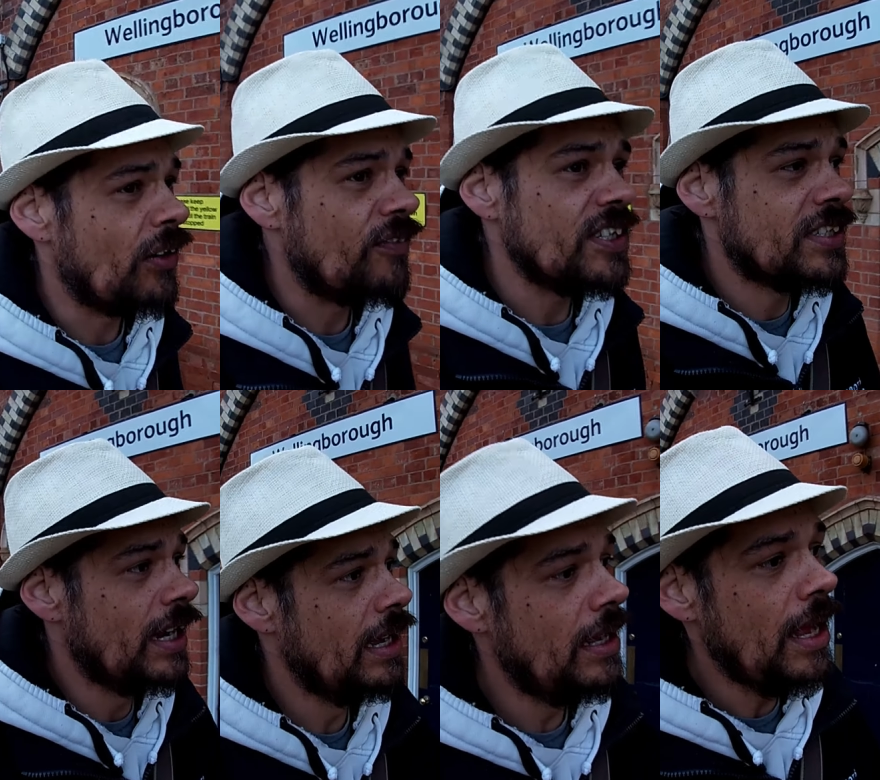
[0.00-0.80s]
office,
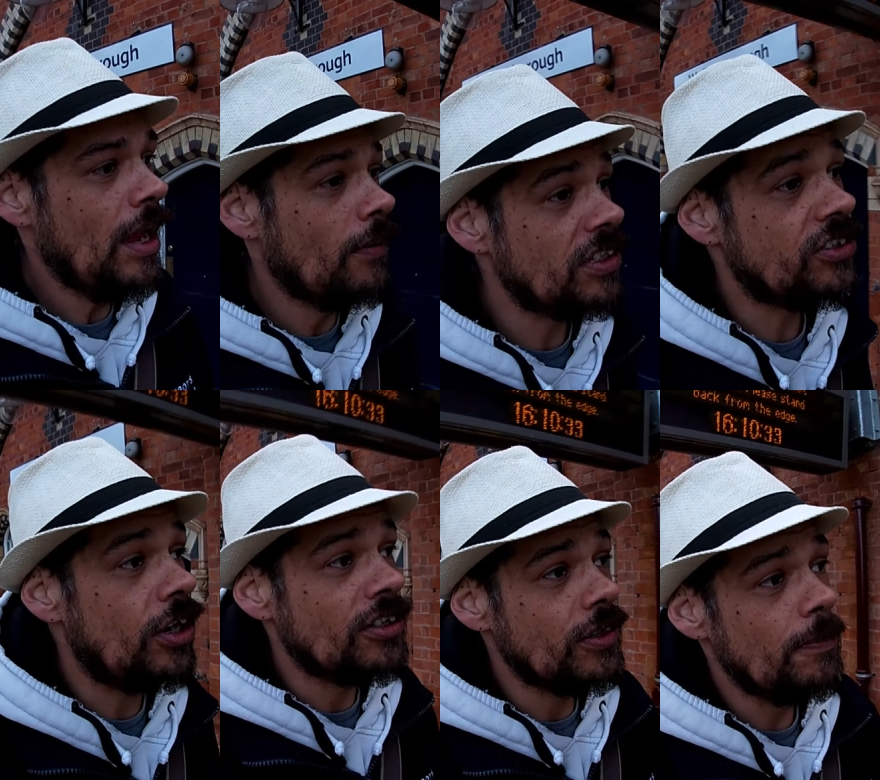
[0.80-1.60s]
which
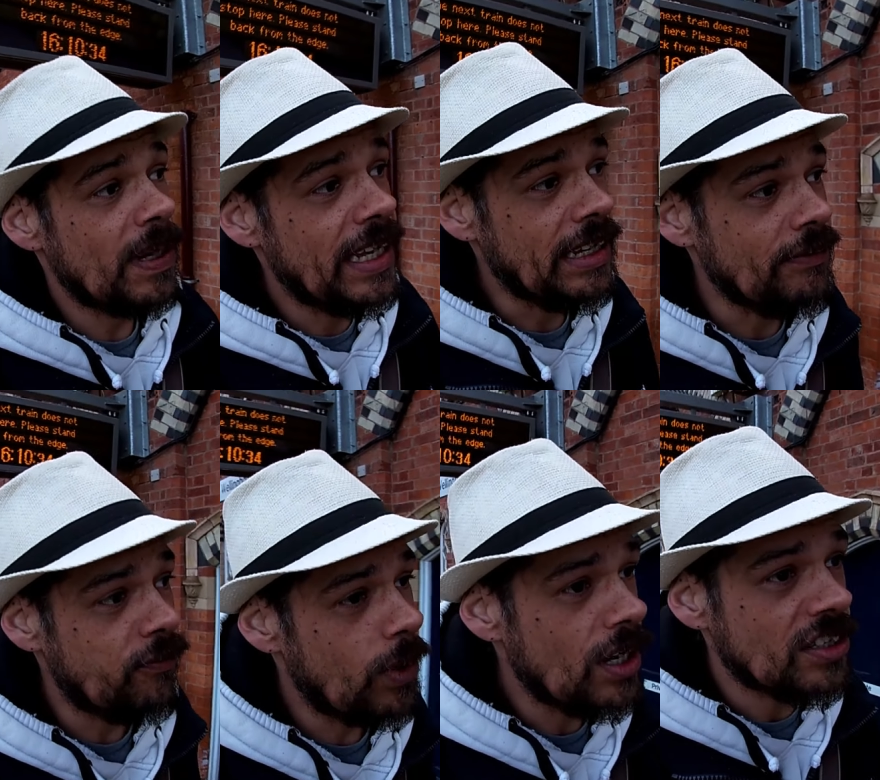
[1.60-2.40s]
I do believe
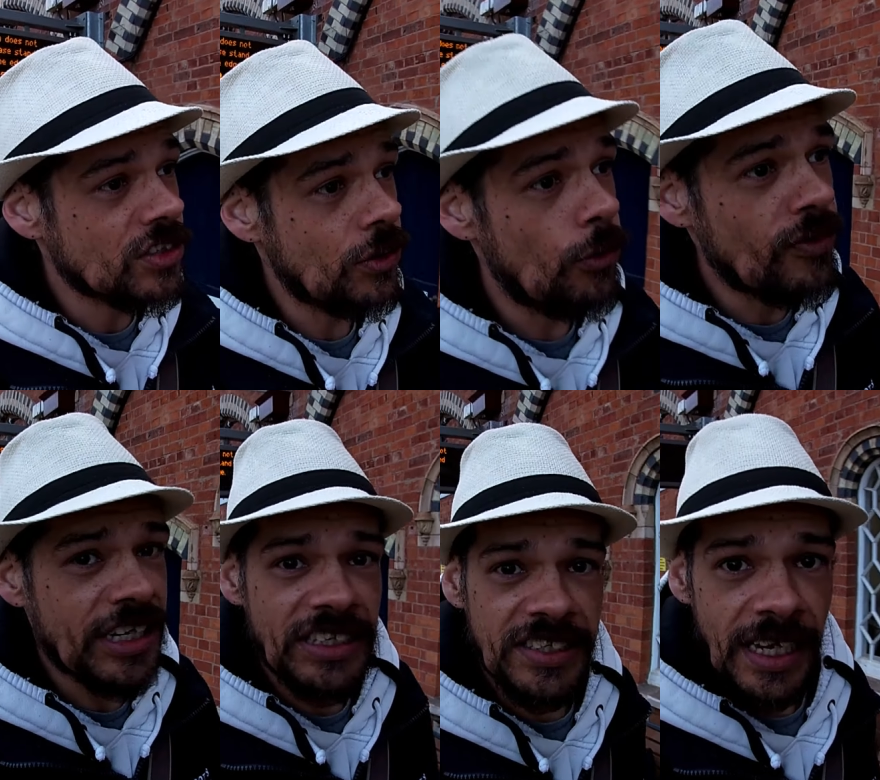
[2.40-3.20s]
work has
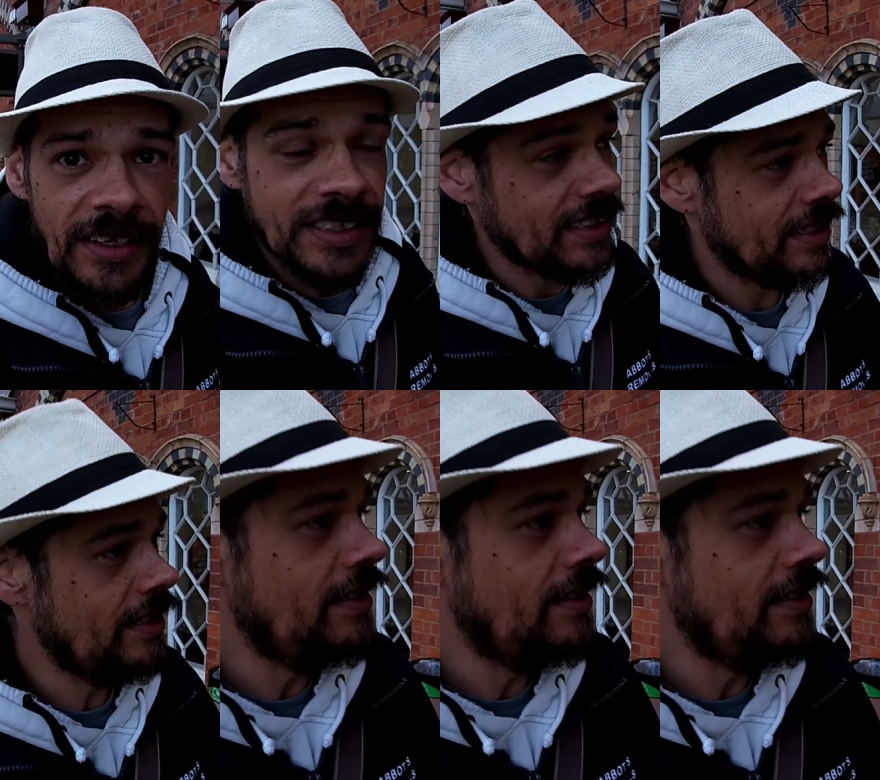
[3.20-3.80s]
already started.